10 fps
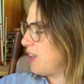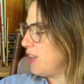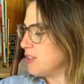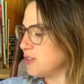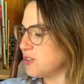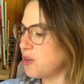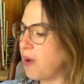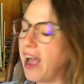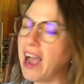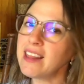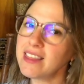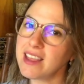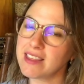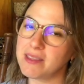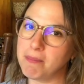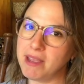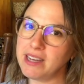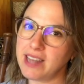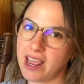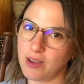So I think the big
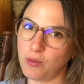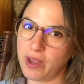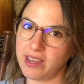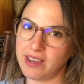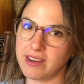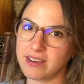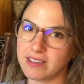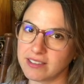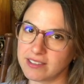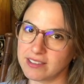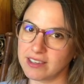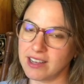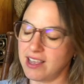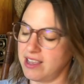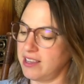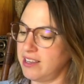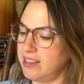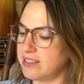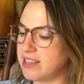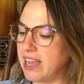takeaway here
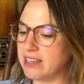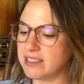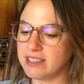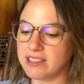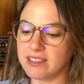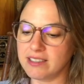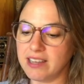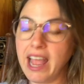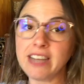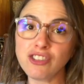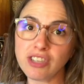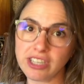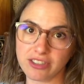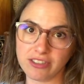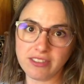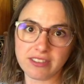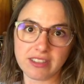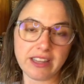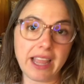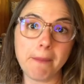is that engineers,
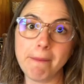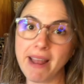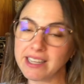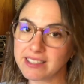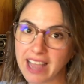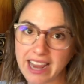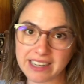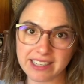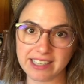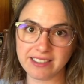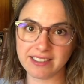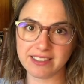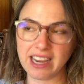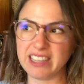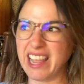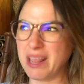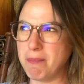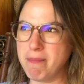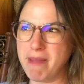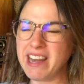like many scientists and like
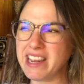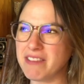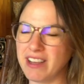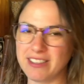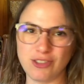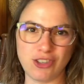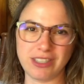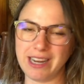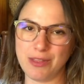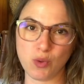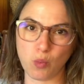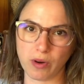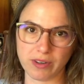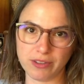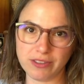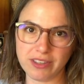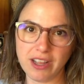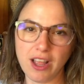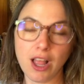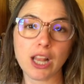many of us just in the world,
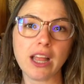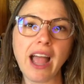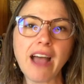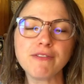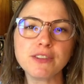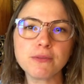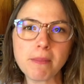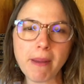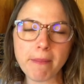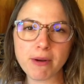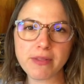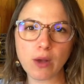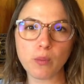have to remember that